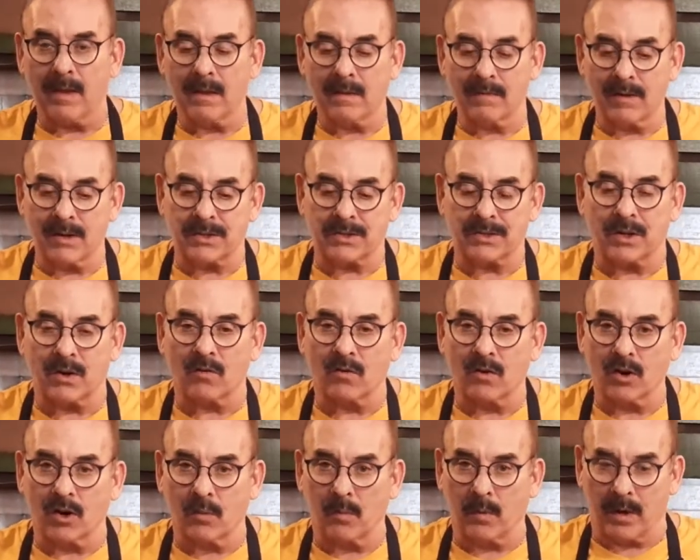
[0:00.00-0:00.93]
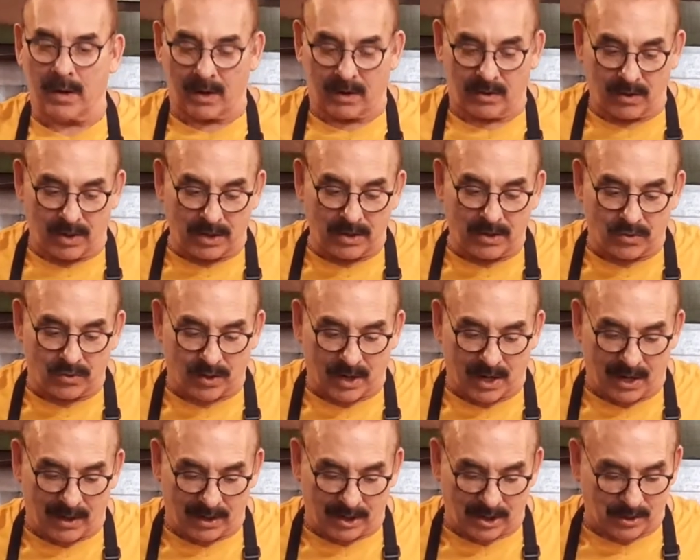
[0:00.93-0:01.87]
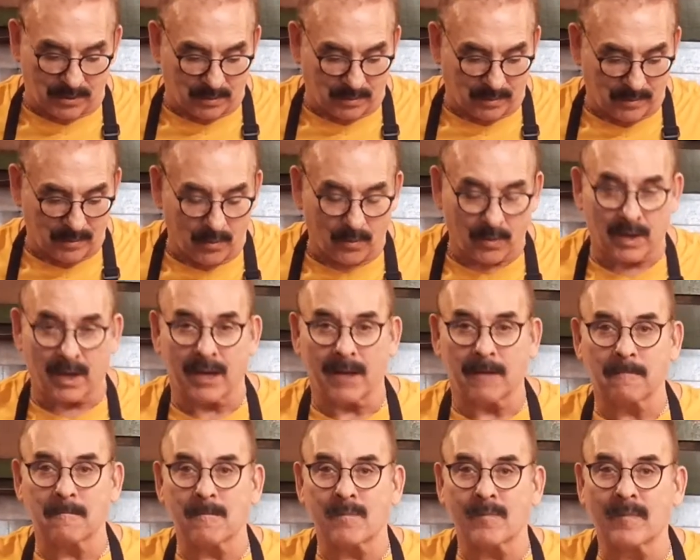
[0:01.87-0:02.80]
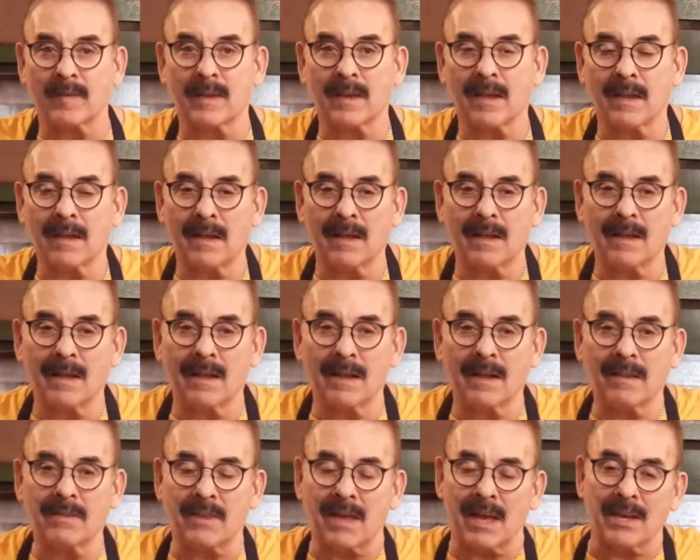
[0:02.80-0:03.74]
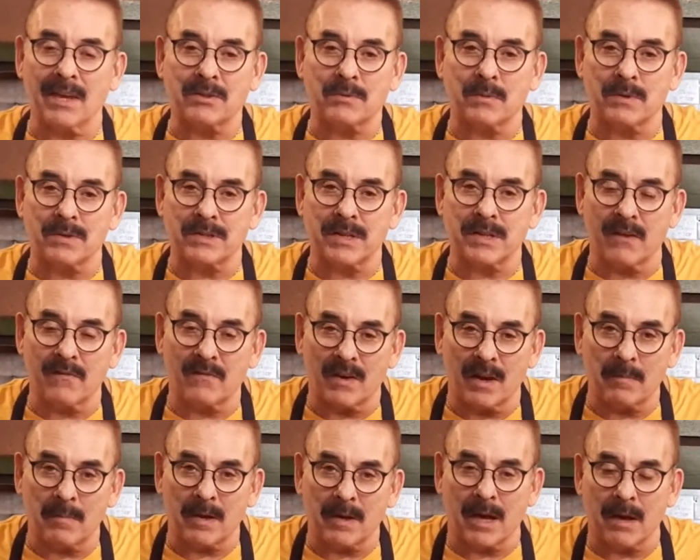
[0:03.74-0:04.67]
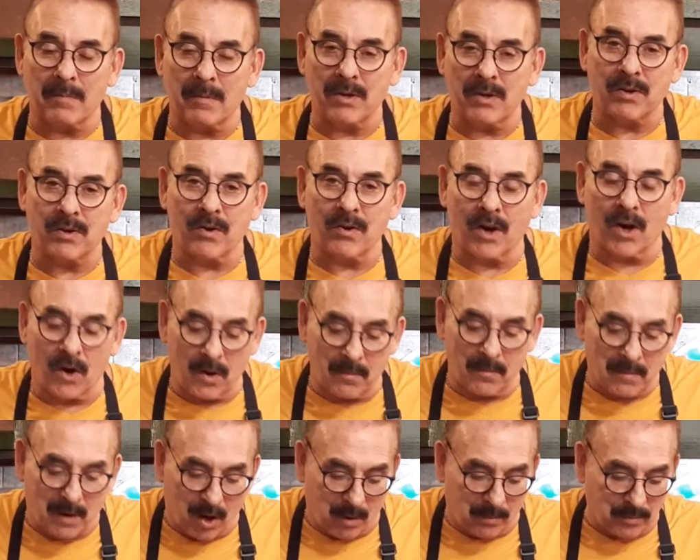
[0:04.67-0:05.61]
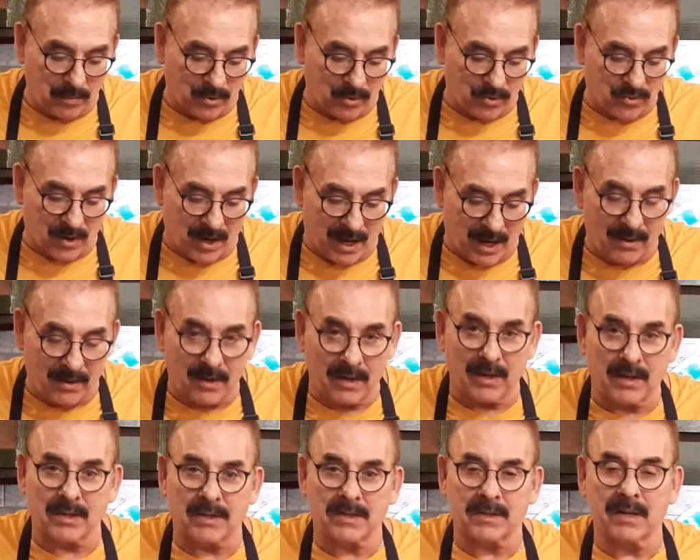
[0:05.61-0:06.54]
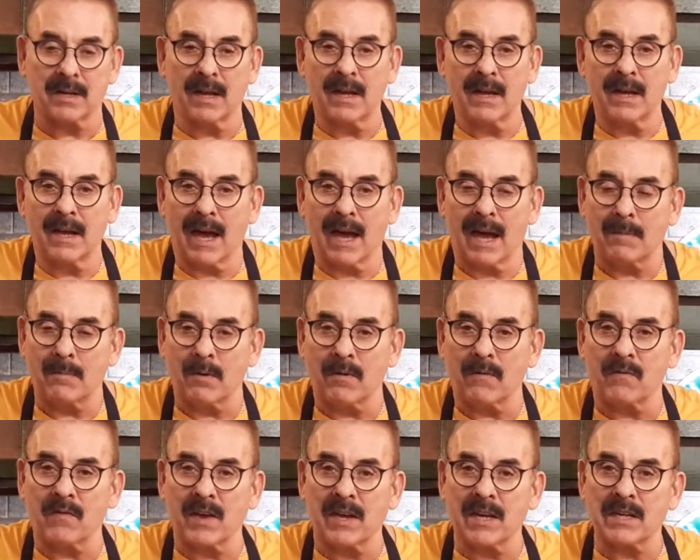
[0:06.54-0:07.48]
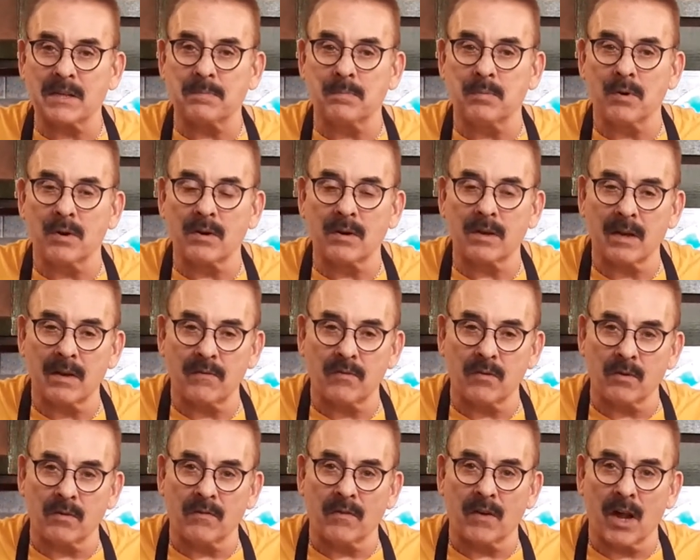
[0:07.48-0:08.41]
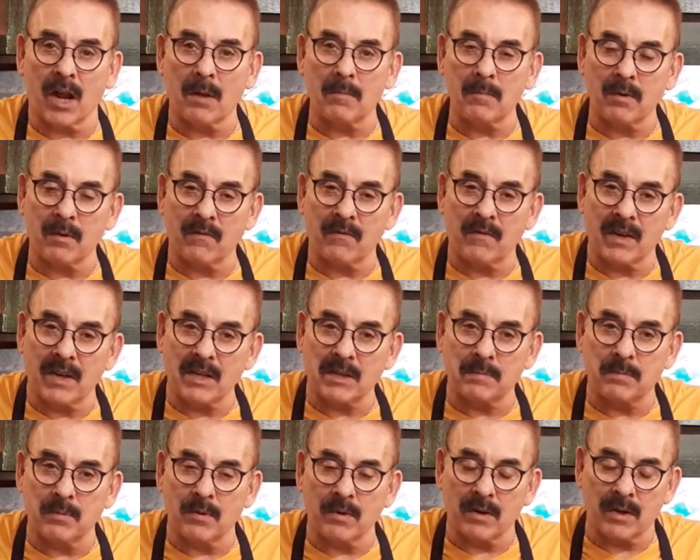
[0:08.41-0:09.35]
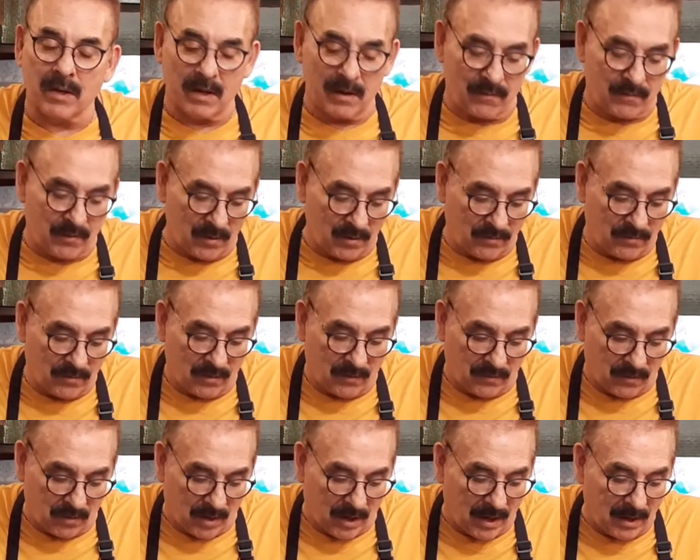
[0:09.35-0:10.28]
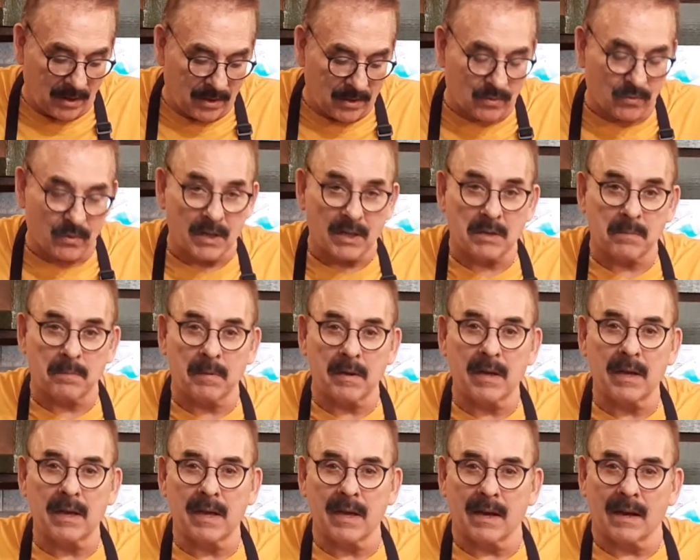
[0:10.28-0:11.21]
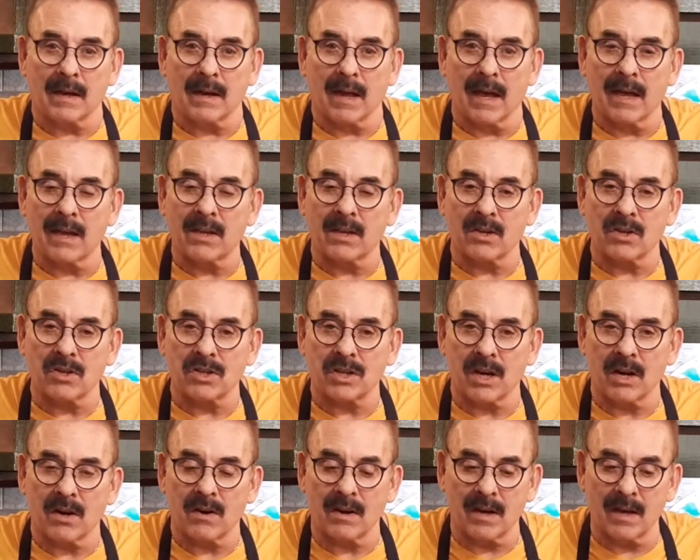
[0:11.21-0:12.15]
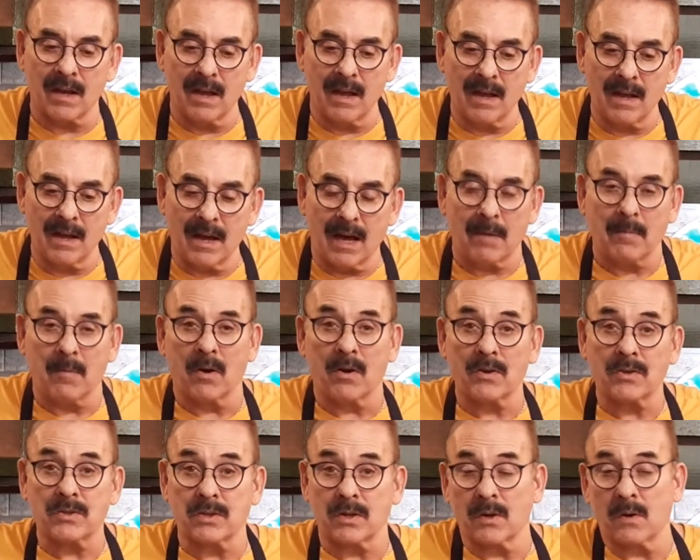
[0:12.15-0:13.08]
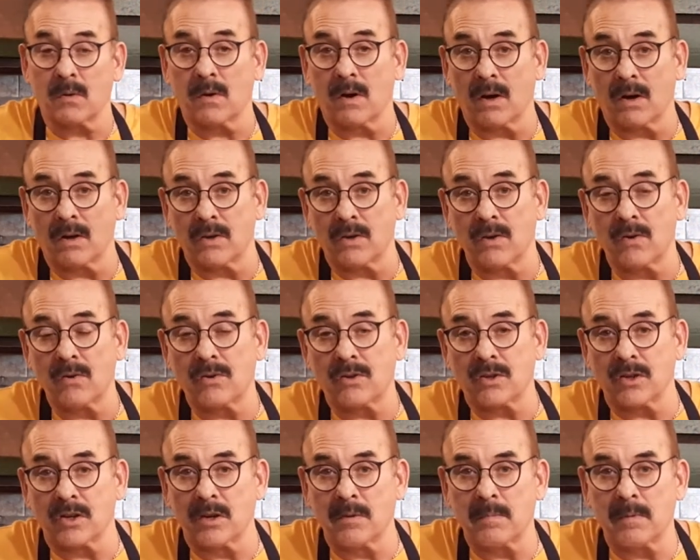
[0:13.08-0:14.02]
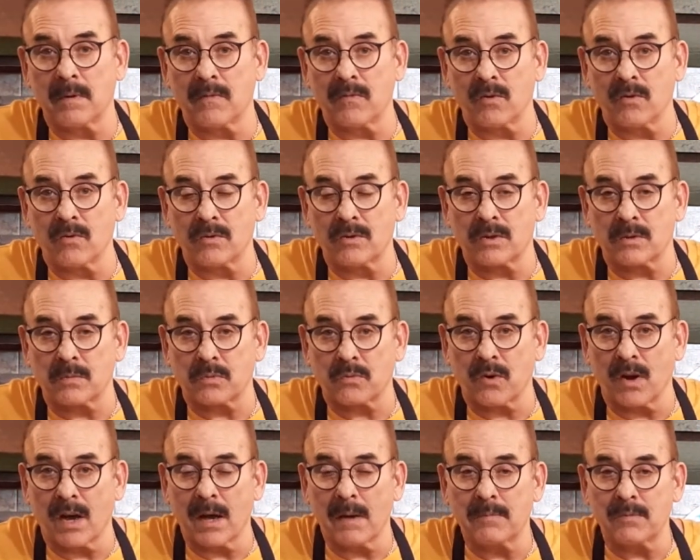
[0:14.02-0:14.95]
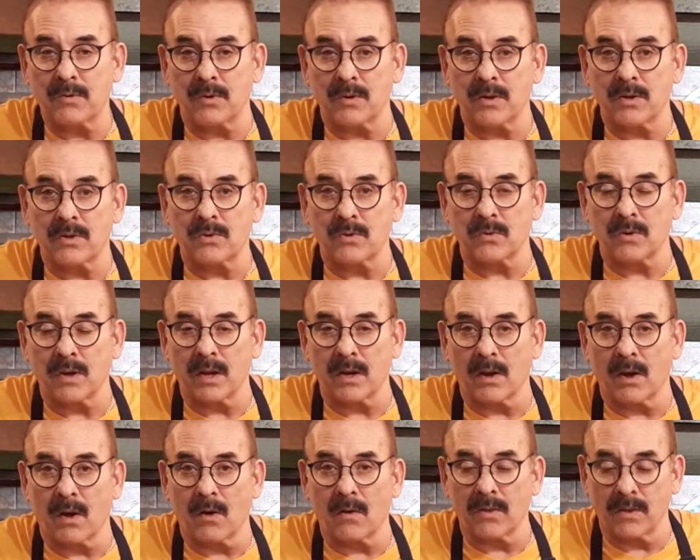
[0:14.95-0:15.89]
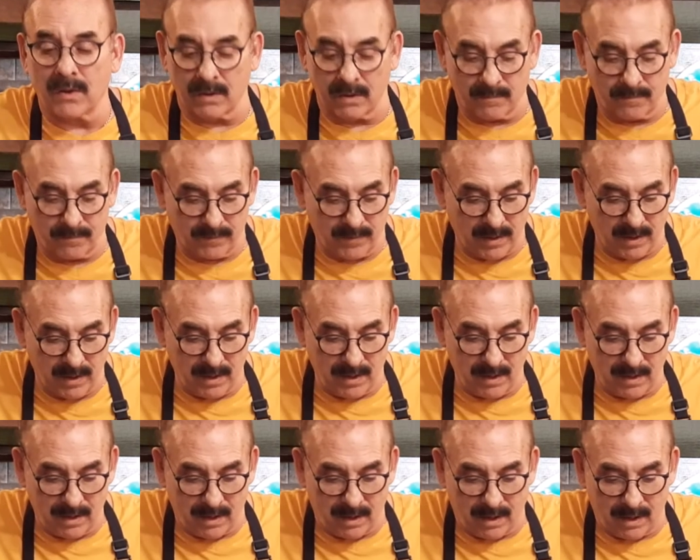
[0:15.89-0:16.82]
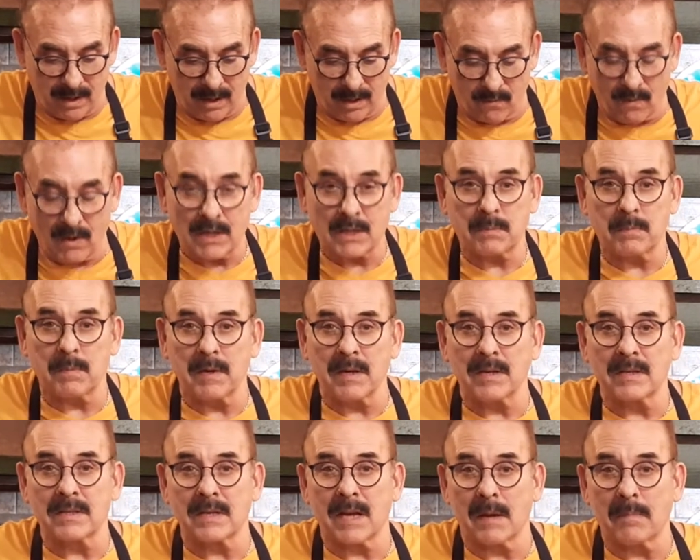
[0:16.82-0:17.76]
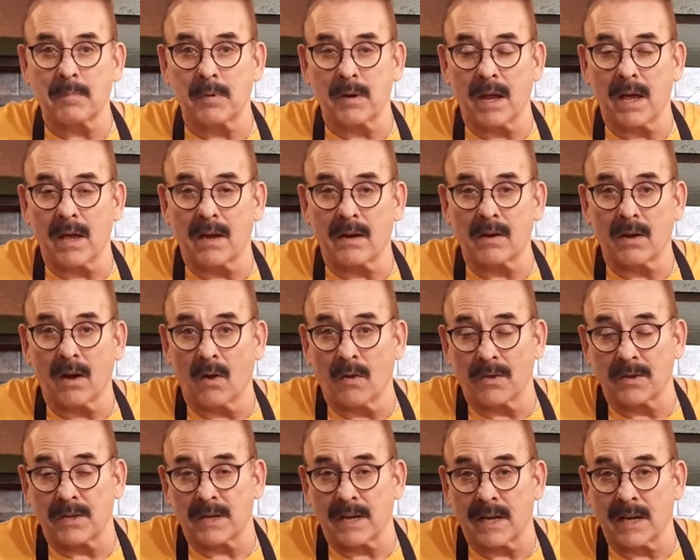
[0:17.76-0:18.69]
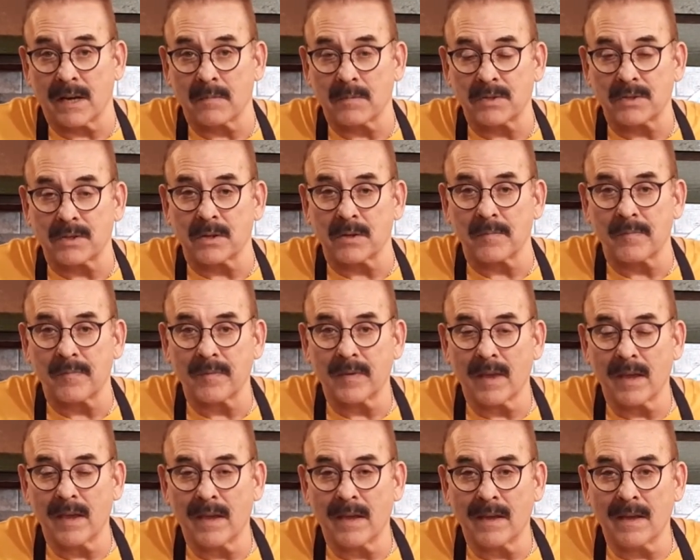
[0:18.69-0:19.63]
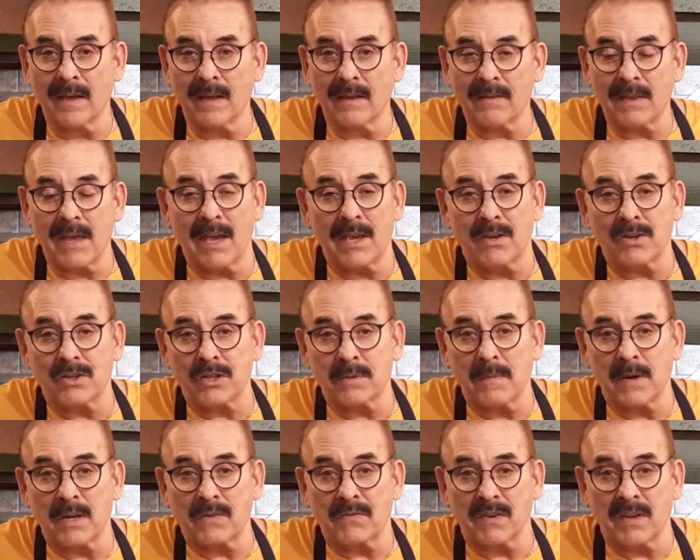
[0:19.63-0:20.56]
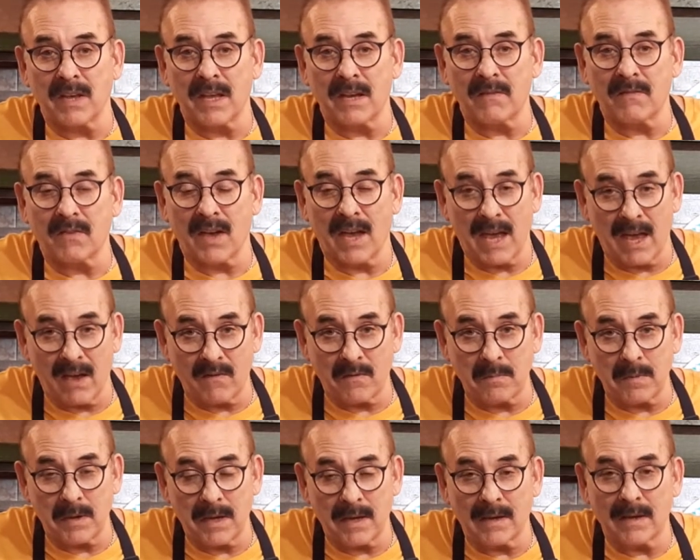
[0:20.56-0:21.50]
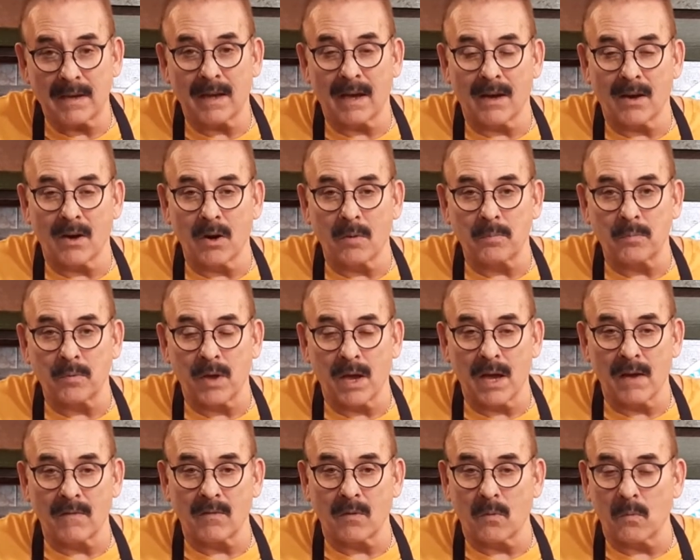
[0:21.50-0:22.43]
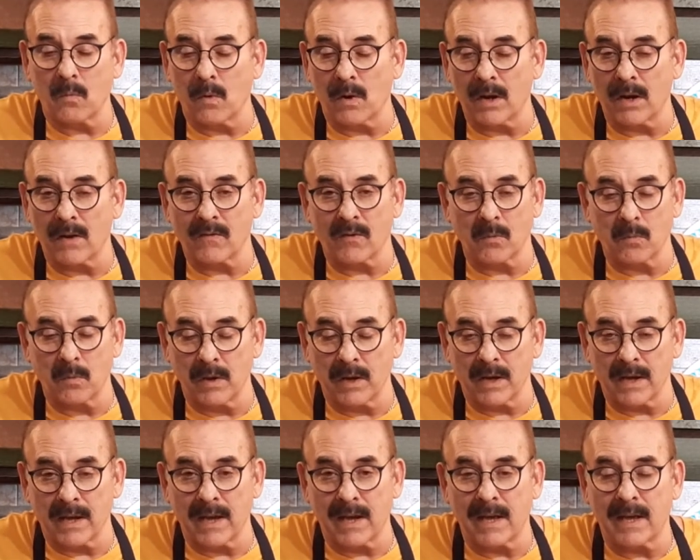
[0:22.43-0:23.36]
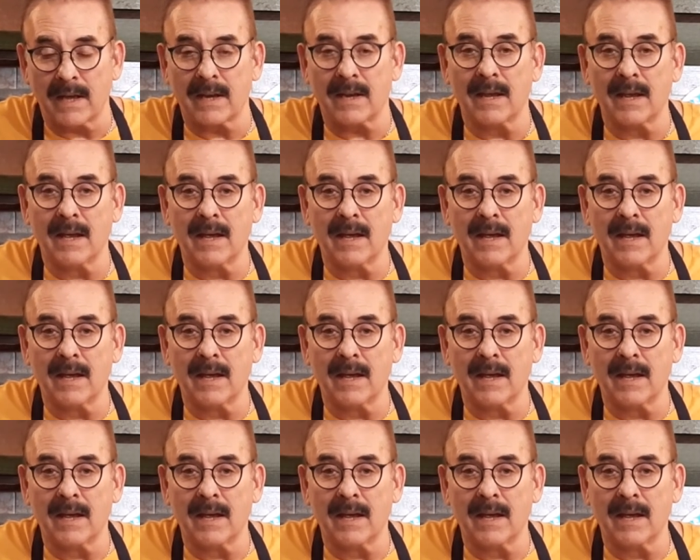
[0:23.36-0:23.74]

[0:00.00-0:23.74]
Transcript: This is a real winner. You need to try this one, okay? Thanks once again for letting me come into your home. I hope you'll try this. I'm on Facebook. If you would follow me on Facebook, and if you like this recipe, hit like and share it. I'm also on YouTube. If you subscribe to it, you'll get all the recipes that I put out all the time. So thank you so much for having me. I hope you have a wonderful week ahead.